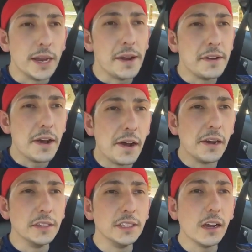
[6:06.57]

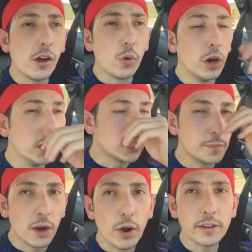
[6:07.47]
Now it's
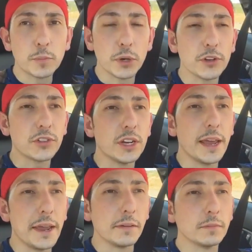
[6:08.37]
my wife's
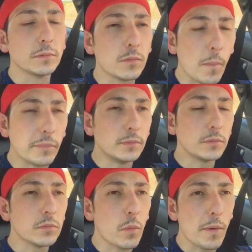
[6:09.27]
birthday
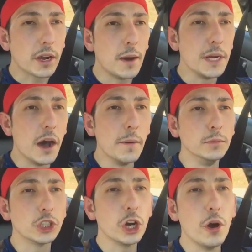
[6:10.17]
coming
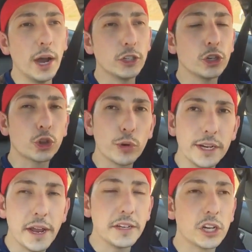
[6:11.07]
up, so I took
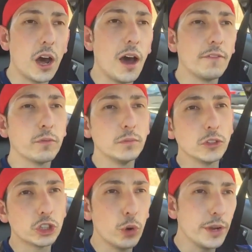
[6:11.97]
3 days off
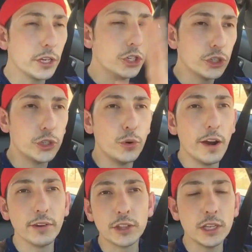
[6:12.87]
so we could just
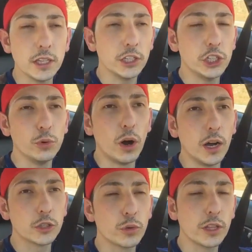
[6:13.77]
do everything that she
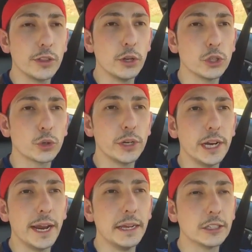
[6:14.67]
wants within those
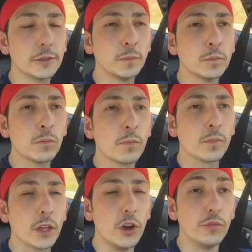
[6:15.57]
3 days,
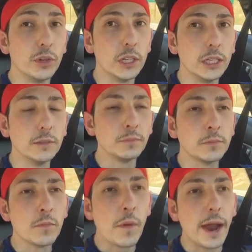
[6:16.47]
hopefully.
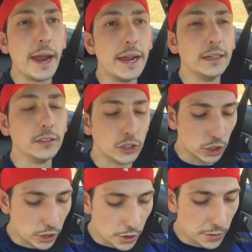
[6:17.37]
And
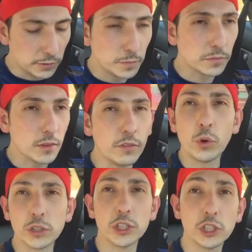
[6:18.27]
so, of
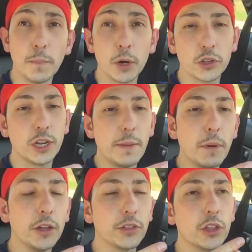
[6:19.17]
course, it's a birthday
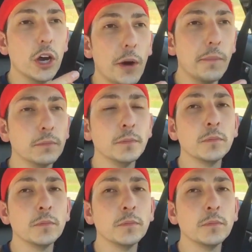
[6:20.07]
month though.